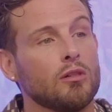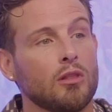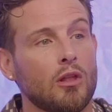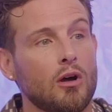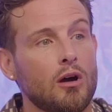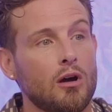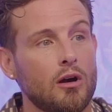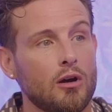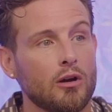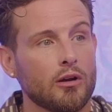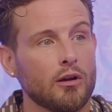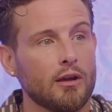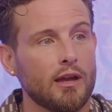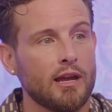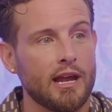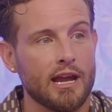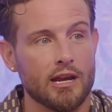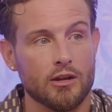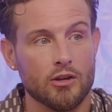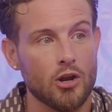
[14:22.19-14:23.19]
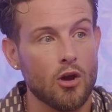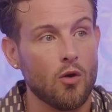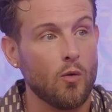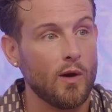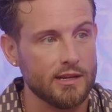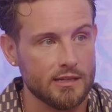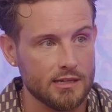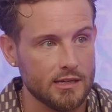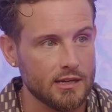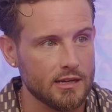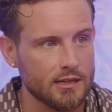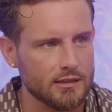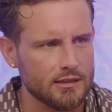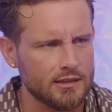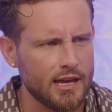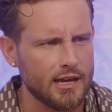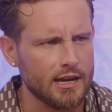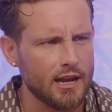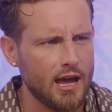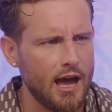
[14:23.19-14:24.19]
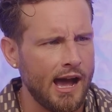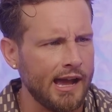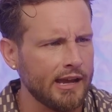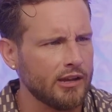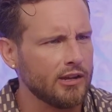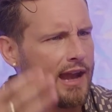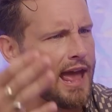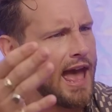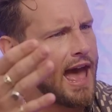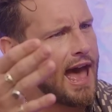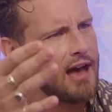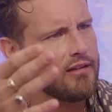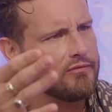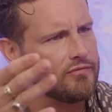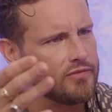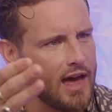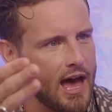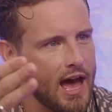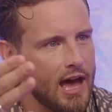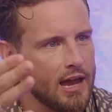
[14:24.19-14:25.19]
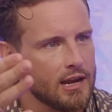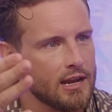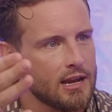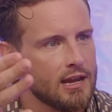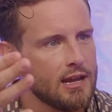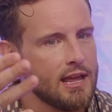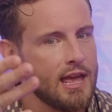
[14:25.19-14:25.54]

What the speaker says: long and I had no idea that I could have that